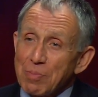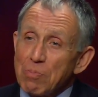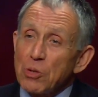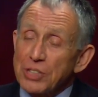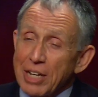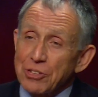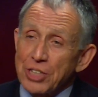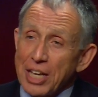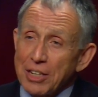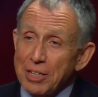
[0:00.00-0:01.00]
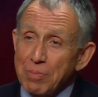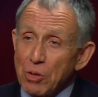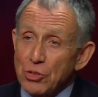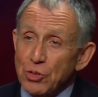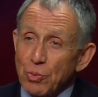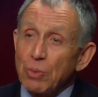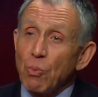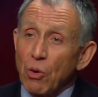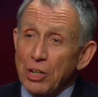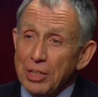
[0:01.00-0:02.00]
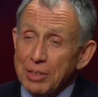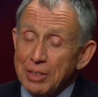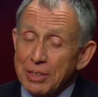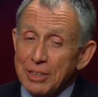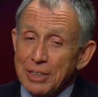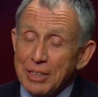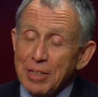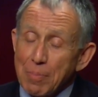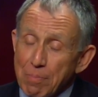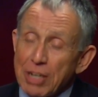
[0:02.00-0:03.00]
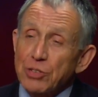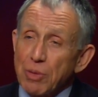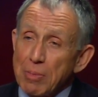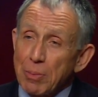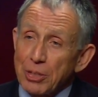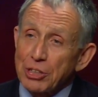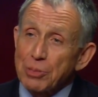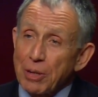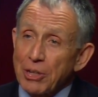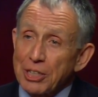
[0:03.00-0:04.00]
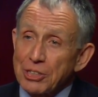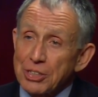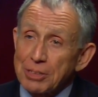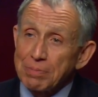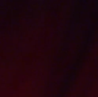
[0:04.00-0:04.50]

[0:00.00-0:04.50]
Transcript: most outstanding, most rewarding, best remembered experience?